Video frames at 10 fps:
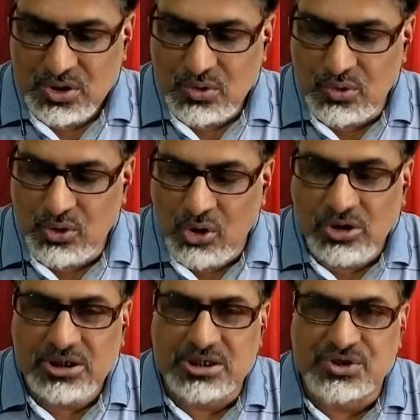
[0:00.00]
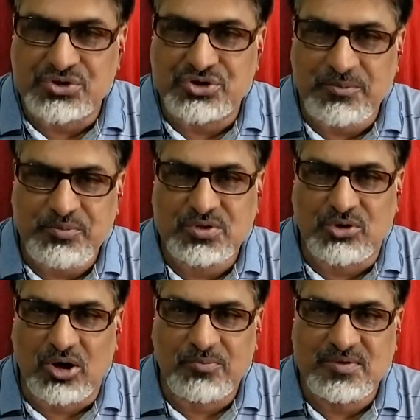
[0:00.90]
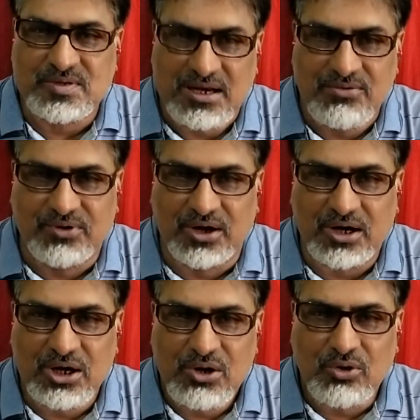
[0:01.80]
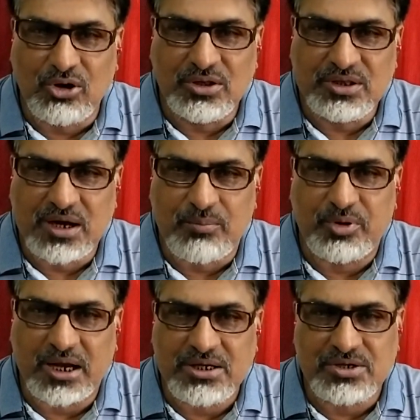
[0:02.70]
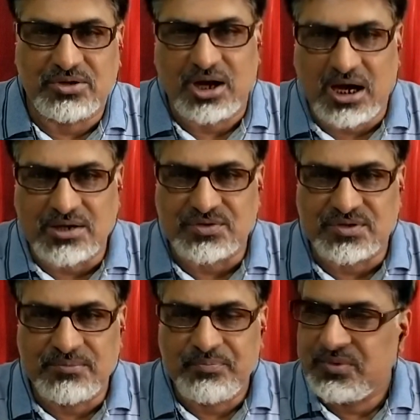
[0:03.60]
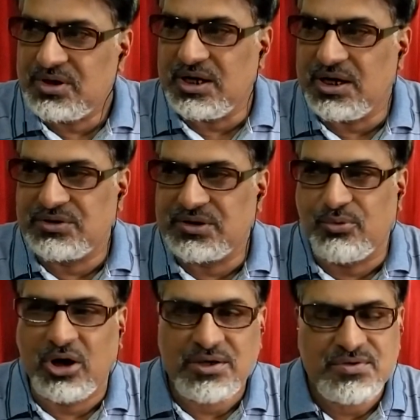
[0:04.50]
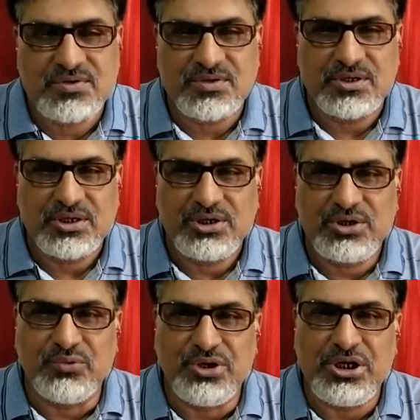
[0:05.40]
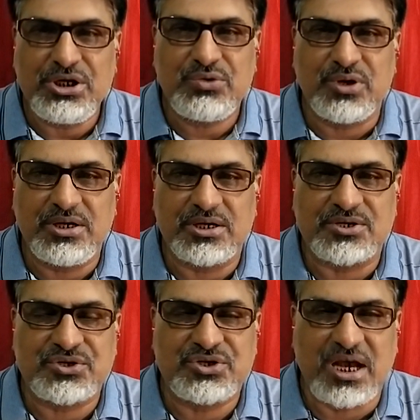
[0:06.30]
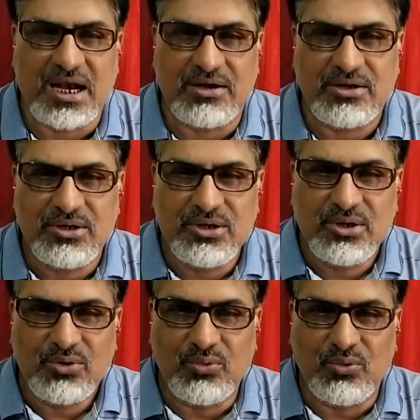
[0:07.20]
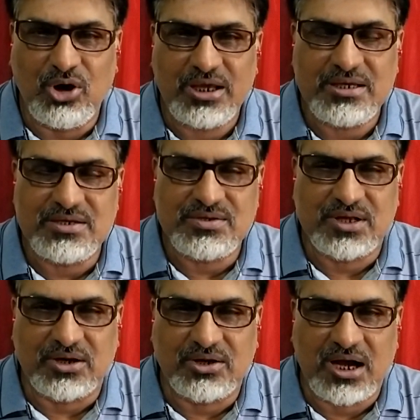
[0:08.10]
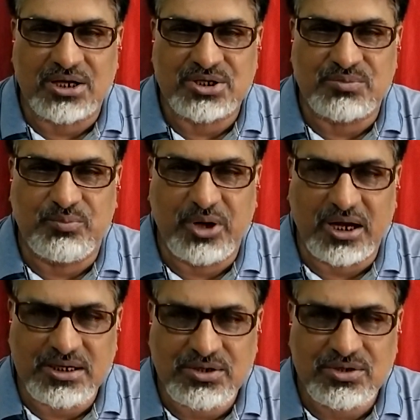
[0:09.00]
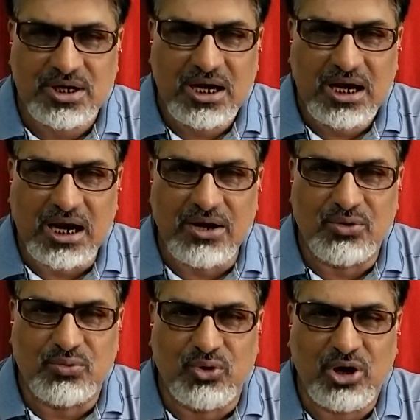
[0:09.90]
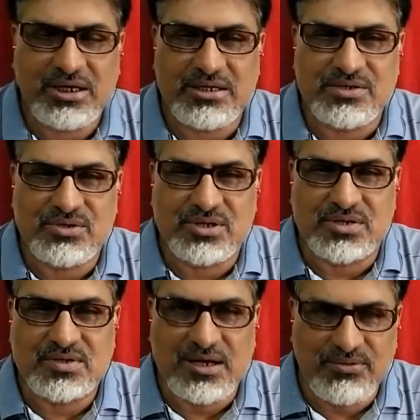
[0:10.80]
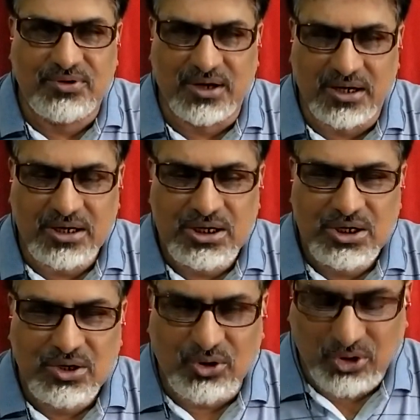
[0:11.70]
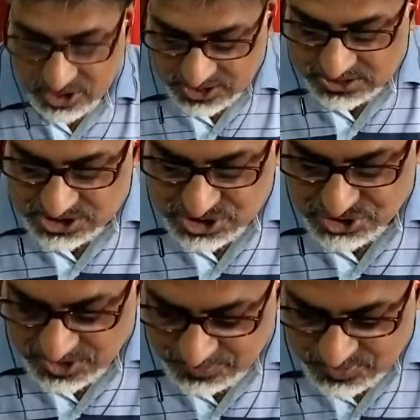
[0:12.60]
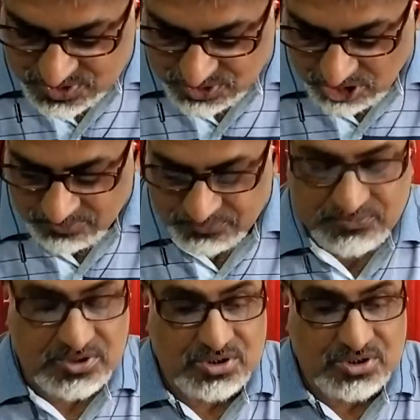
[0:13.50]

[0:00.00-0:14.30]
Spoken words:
Long strips of silver on the bright grass. Here the voice, you need to understand why is the grass bright and why is the silver or strips of